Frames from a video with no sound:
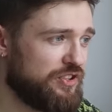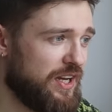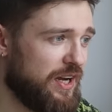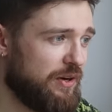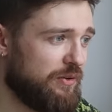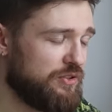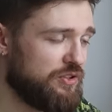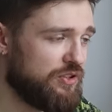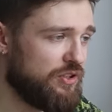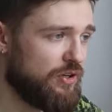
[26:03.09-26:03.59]
an
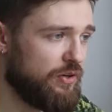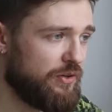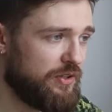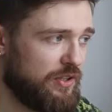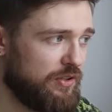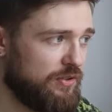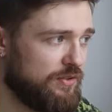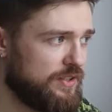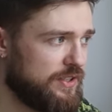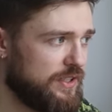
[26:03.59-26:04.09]
hour to go on
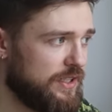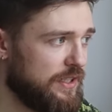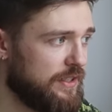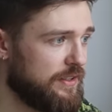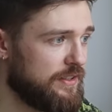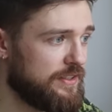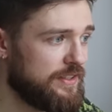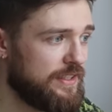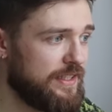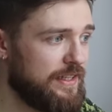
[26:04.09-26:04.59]
EUC
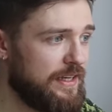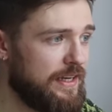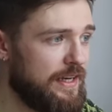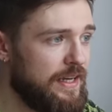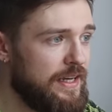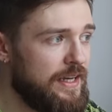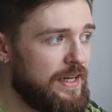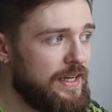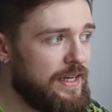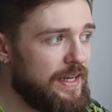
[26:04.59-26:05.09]
in the
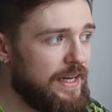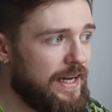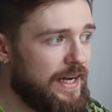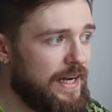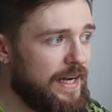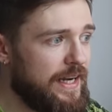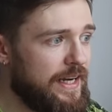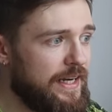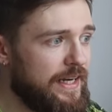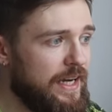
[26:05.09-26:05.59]
city,
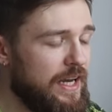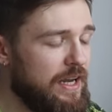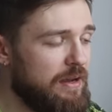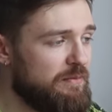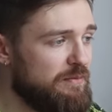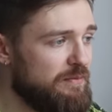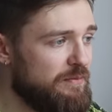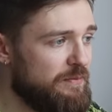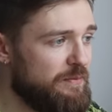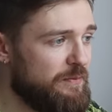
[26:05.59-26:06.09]
I
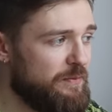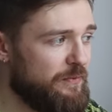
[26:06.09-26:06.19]
am